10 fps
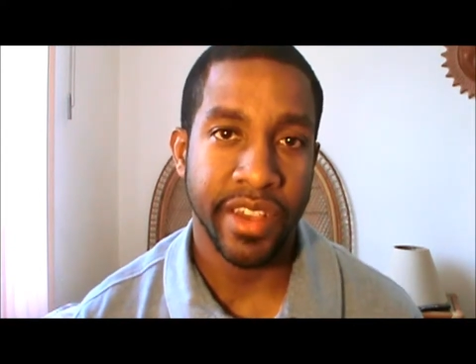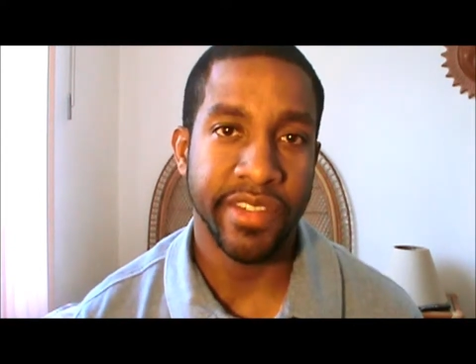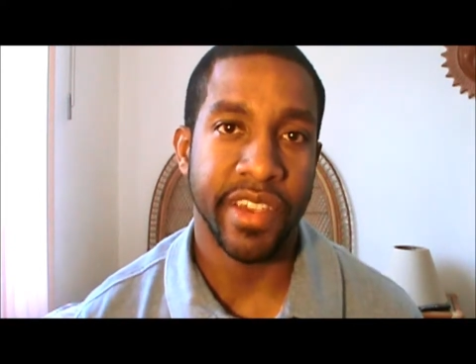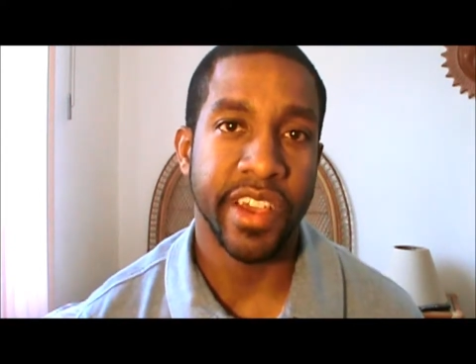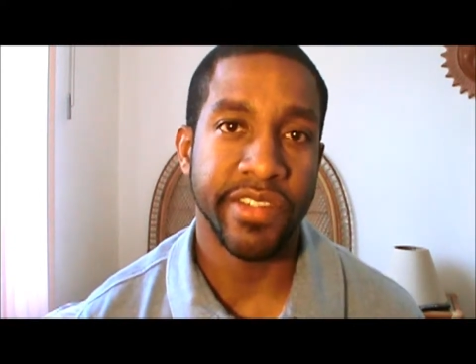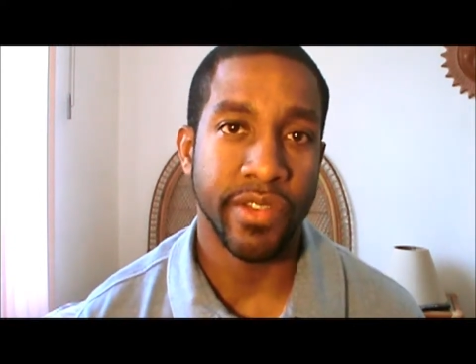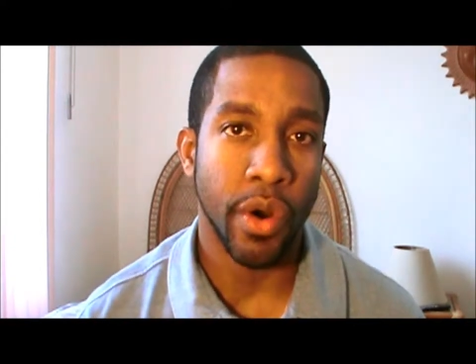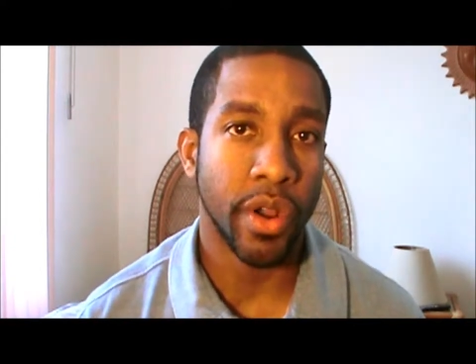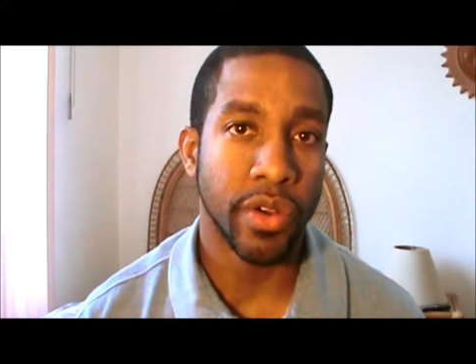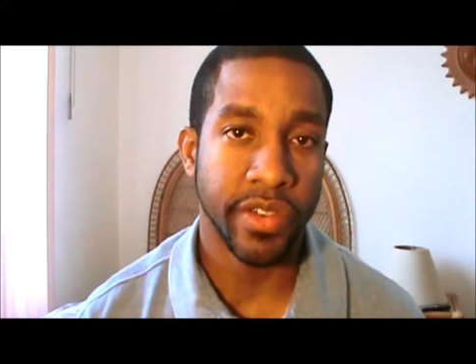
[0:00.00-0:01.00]
It's the
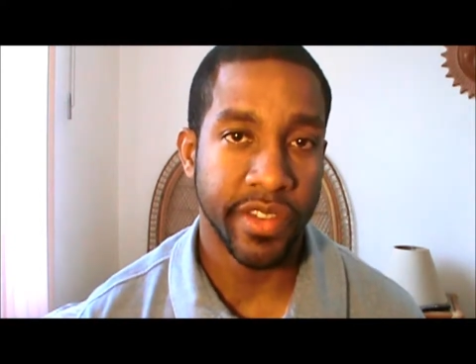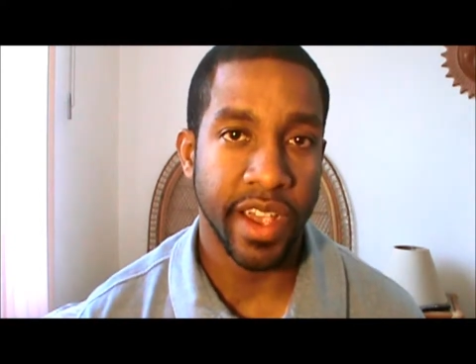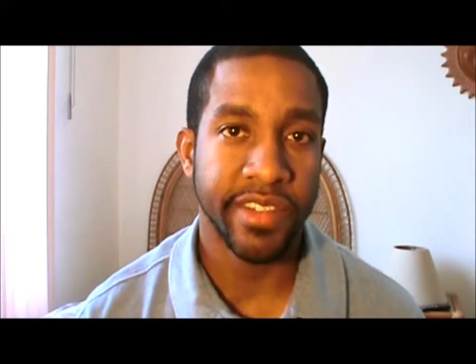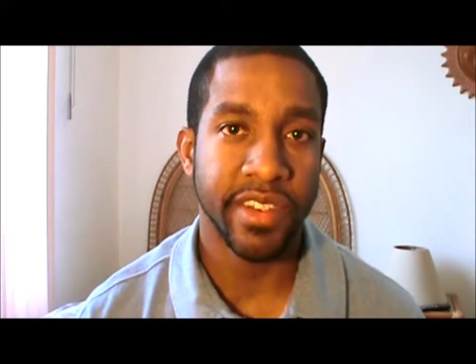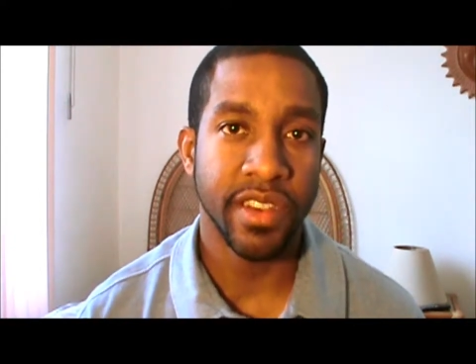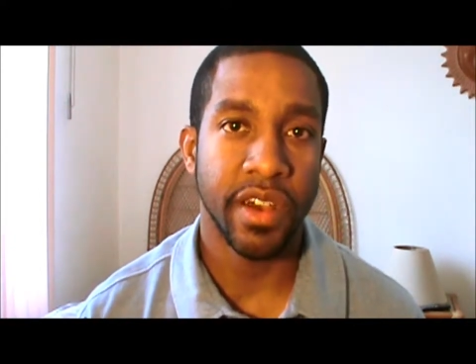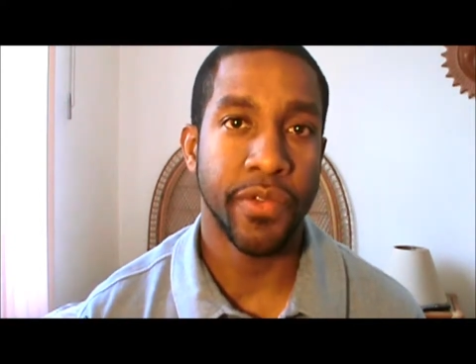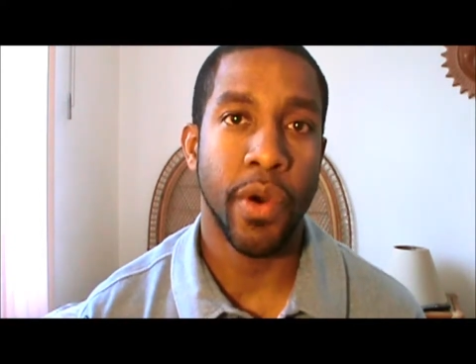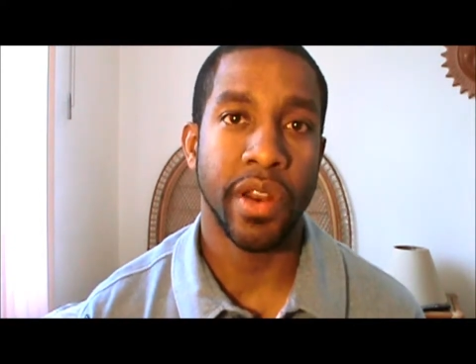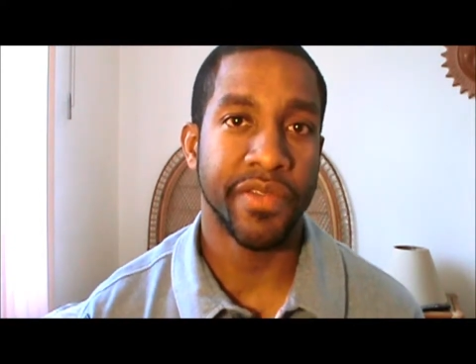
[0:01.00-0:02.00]
historical section
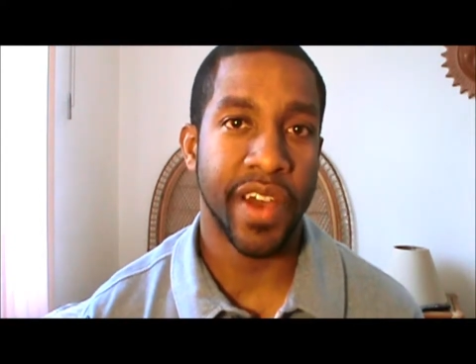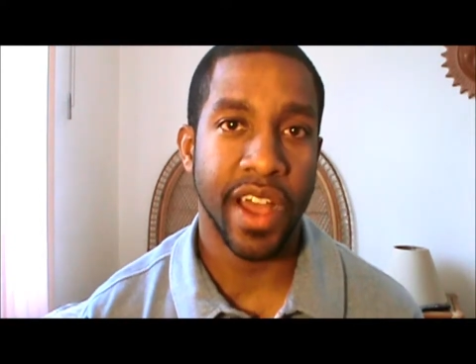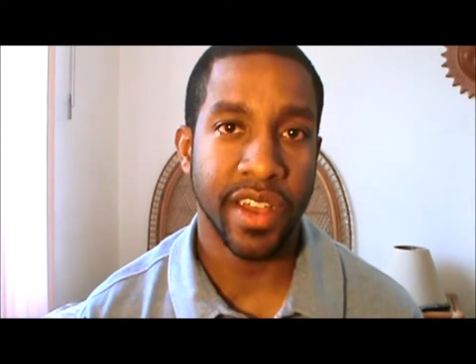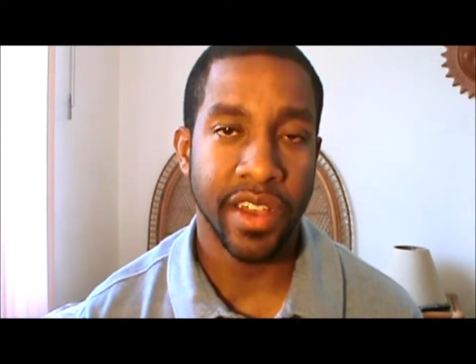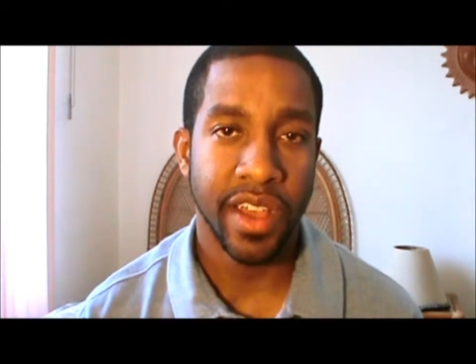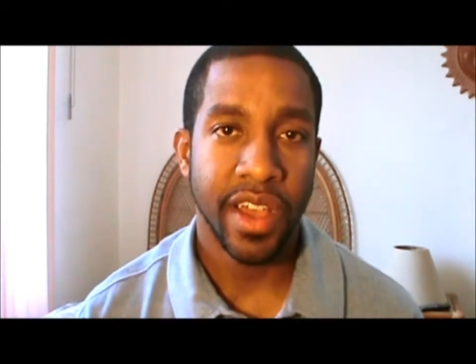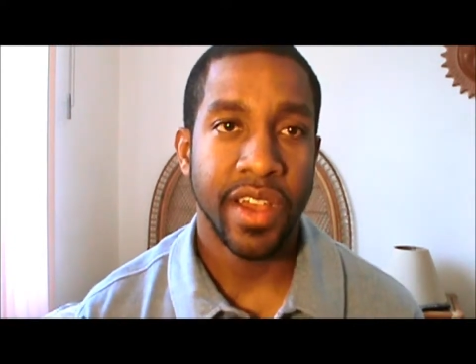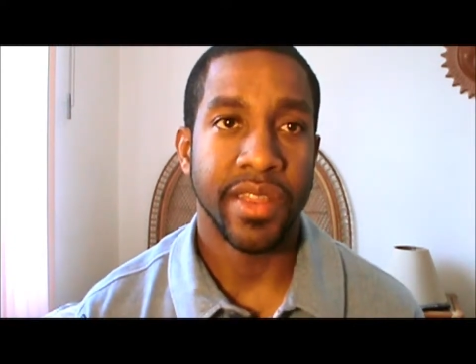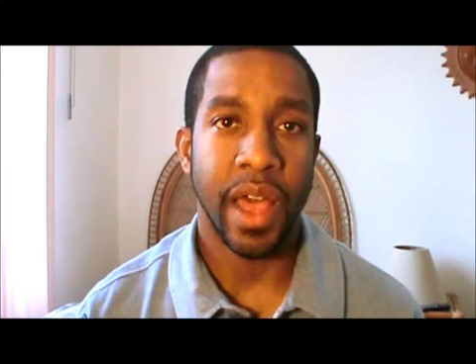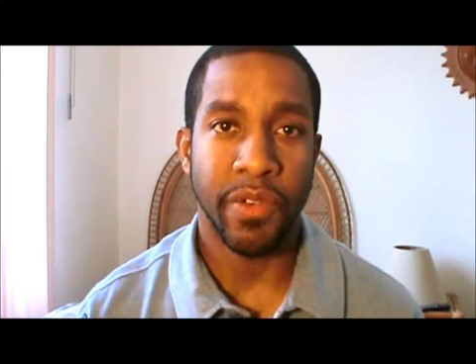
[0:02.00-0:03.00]
of Cuernavaca.
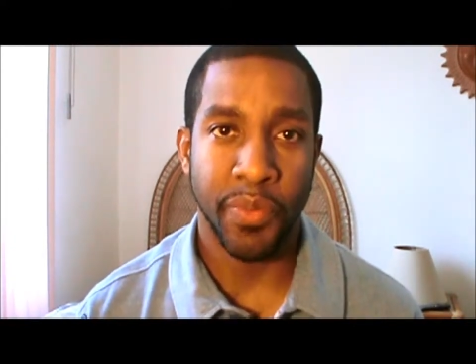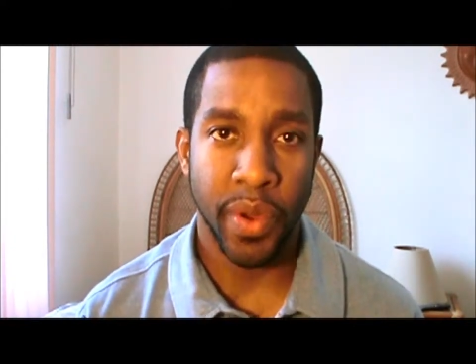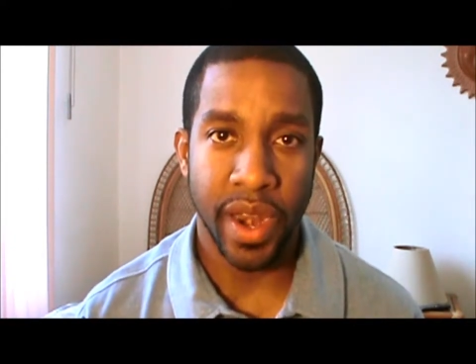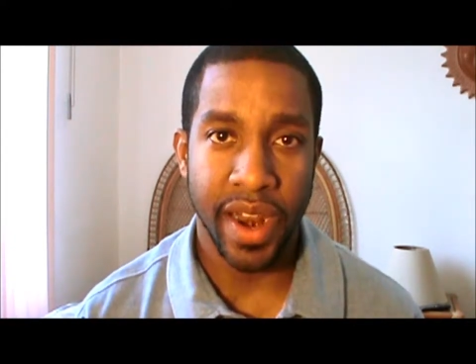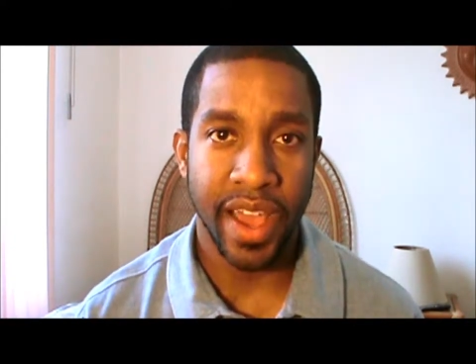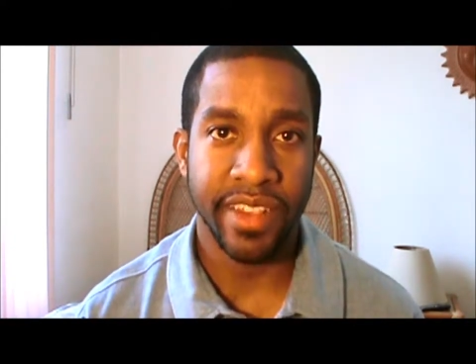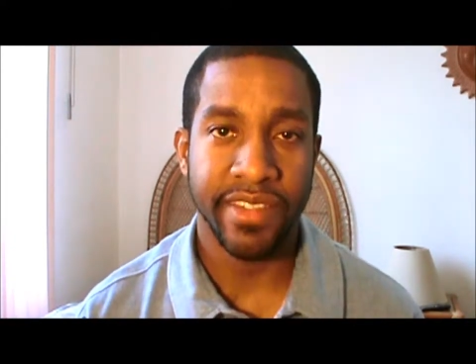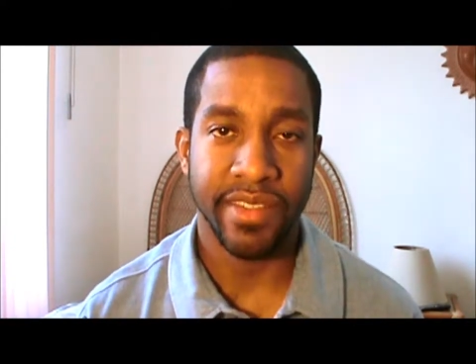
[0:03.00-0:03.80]
That was pretty nice.